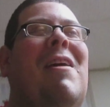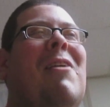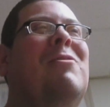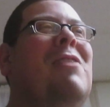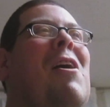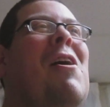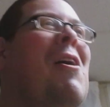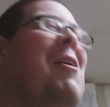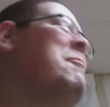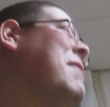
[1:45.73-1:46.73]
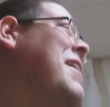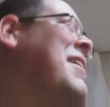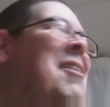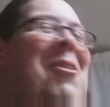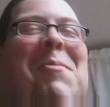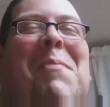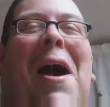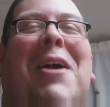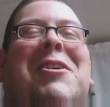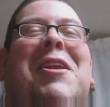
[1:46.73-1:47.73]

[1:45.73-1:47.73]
He goes, oh, man, another box.